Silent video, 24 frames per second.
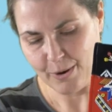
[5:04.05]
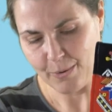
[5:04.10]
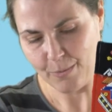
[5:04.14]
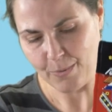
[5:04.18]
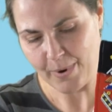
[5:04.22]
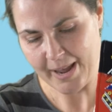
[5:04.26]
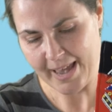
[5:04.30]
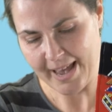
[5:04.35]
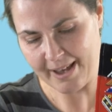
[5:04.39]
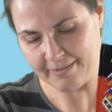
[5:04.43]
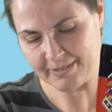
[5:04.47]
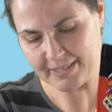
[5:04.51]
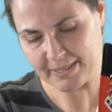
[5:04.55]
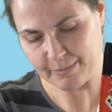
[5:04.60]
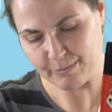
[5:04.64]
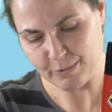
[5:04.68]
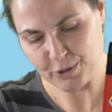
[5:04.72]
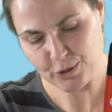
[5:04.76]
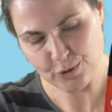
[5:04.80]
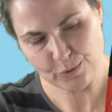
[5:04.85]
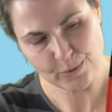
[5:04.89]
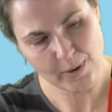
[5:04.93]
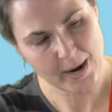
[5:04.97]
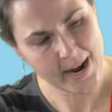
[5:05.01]
We have some
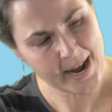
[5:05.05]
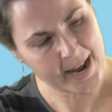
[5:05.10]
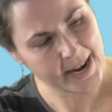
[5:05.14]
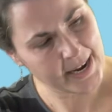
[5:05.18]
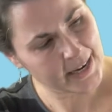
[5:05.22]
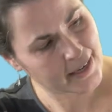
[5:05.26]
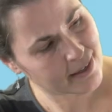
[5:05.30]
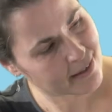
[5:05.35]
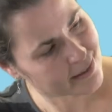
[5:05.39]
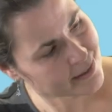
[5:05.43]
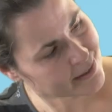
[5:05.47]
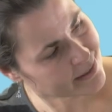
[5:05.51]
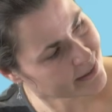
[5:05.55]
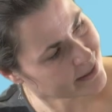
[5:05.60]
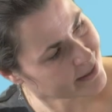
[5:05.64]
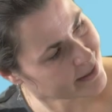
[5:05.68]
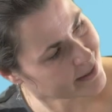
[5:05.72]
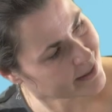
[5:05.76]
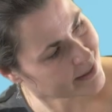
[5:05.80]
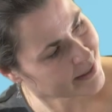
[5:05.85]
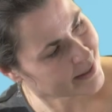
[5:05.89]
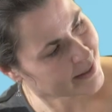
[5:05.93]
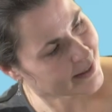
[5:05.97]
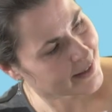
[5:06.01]

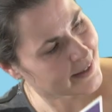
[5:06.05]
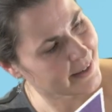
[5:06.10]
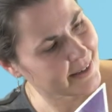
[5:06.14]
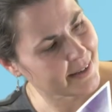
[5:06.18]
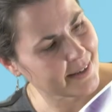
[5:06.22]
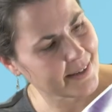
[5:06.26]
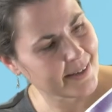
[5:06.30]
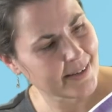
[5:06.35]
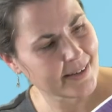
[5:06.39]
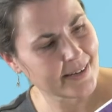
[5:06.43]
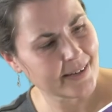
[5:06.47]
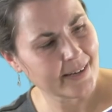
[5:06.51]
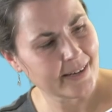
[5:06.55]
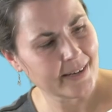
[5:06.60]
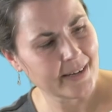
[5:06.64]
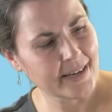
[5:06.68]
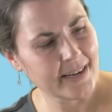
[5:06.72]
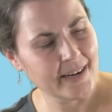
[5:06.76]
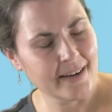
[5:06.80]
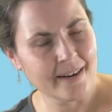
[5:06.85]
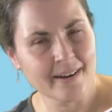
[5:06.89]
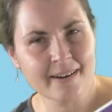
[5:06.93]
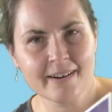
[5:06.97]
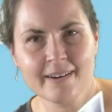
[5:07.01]
triangles
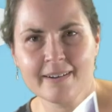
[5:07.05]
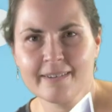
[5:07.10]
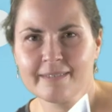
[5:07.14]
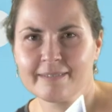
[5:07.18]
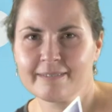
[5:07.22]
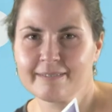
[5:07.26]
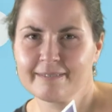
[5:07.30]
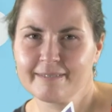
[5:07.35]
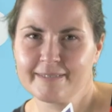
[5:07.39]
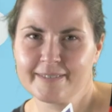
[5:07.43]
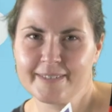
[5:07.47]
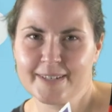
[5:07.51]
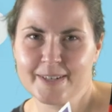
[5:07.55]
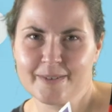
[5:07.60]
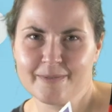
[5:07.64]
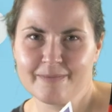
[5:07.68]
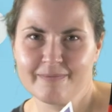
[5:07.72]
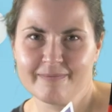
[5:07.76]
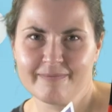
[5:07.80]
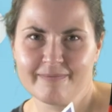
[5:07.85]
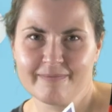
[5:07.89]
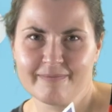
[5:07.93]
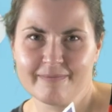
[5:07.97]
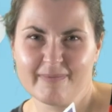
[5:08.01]
here.
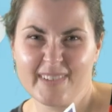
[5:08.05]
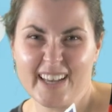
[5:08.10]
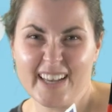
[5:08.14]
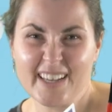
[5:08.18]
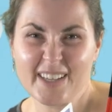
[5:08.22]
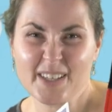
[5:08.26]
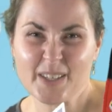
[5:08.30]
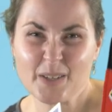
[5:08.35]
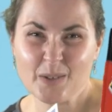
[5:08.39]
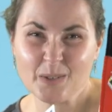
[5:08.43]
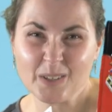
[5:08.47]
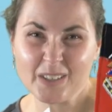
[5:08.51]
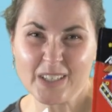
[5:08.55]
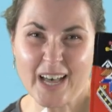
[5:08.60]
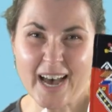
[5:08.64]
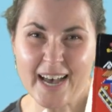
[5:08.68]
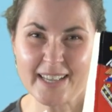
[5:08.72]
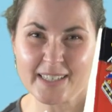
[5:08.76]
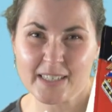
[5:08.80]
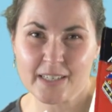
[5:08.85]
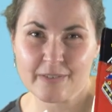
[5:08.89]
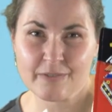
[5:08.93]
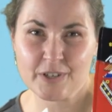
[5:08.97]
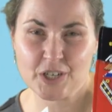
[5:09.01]
So
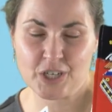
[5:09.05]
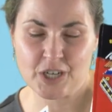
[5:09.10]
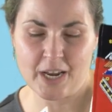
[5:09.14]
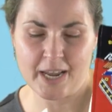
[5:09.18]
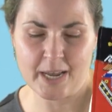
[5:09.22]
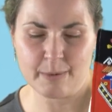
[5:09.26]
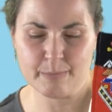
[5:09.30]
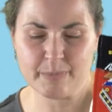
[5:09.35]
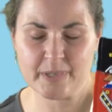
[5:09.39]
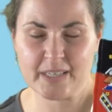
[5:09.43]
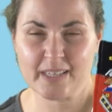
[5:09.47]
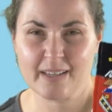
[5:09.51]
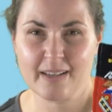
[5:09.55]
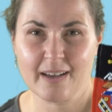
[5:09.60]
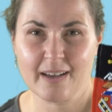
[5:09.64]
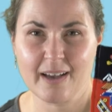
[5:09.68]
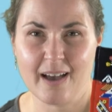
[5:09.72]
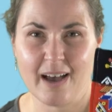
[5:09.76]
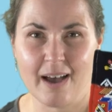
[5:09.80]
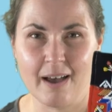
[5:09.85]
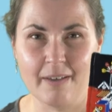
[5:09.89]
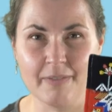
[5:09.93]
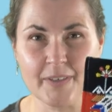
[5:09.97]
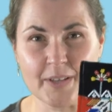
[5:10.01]
lots of shapes
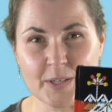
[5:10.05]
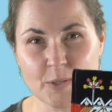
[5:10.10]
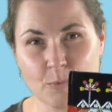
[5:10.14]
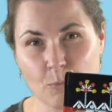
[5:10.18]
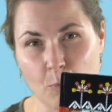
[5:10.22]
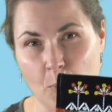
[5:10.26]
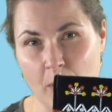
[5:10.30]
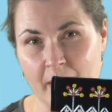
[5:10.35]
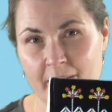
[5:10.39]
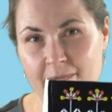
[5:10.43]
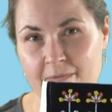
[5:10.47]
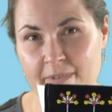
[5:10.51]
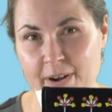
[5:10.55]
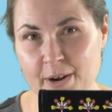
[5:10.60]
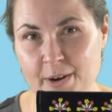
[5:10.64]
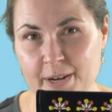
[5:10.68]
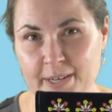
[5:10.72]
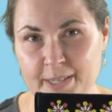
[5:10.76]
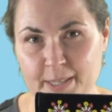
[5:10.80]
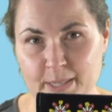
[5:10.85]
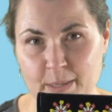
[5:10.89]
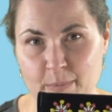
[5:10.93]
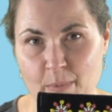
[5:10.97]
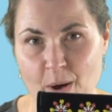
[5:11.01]
on this one very
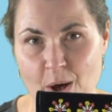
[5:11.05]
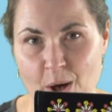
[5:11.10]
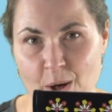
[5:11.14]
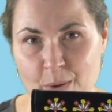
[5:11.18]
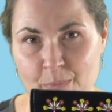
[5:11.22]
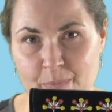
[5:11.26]
small